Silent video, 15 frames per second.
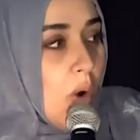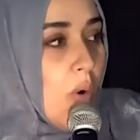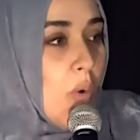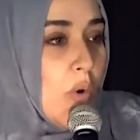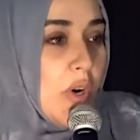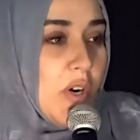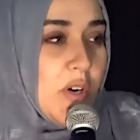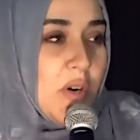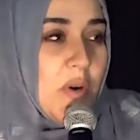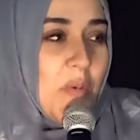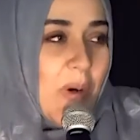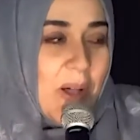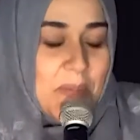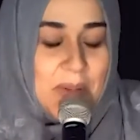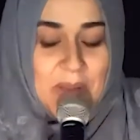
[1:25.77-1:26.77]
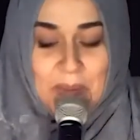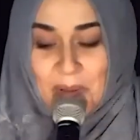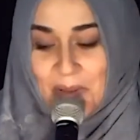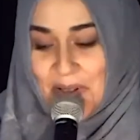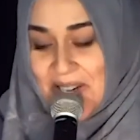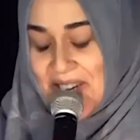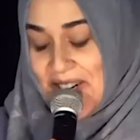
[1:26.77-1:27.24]
or while
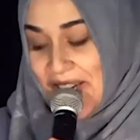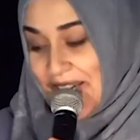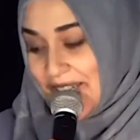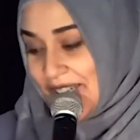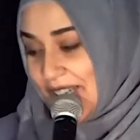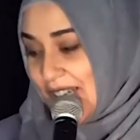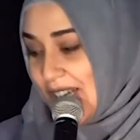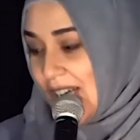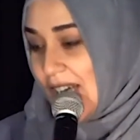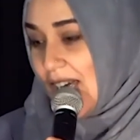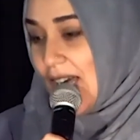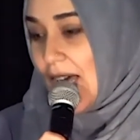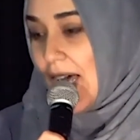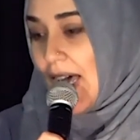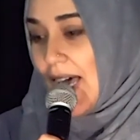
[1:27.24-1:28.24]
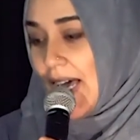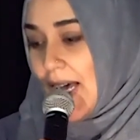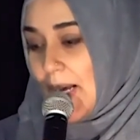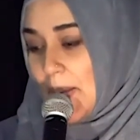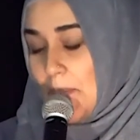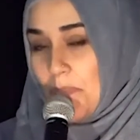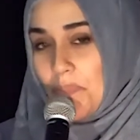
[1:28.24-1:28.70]
people are eating.
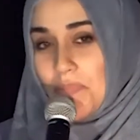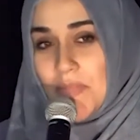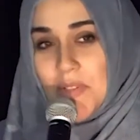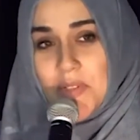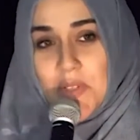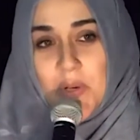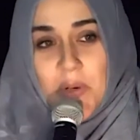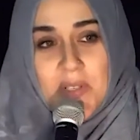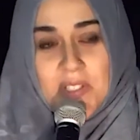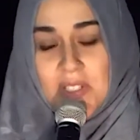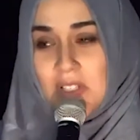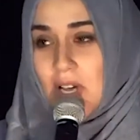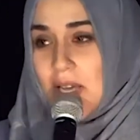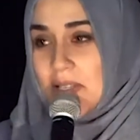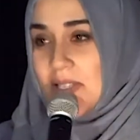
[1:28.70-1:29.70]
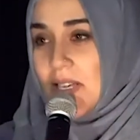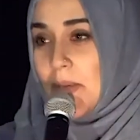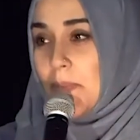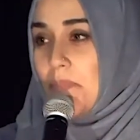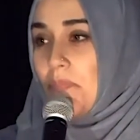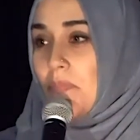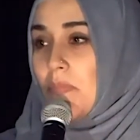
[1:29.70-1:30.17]
So it's a
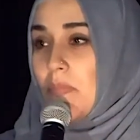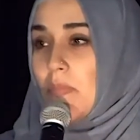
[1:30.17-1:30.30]
toss-up.